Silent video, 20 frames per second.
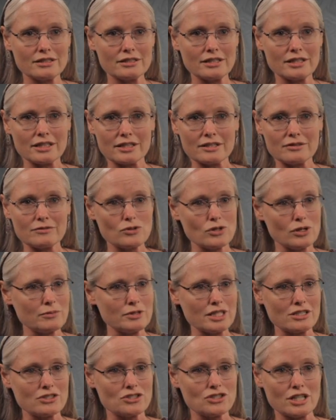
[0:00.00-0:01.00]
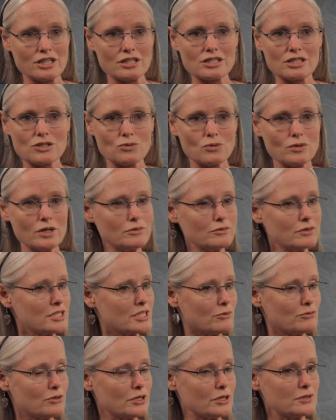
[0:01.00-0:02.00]
I dramatize Genesis 1 with
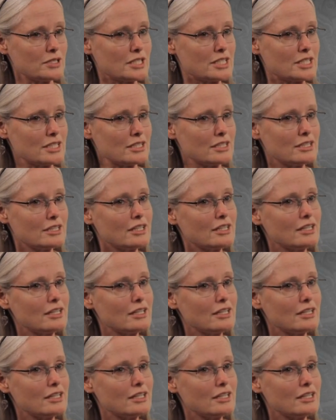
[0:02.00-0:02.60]
some frequency.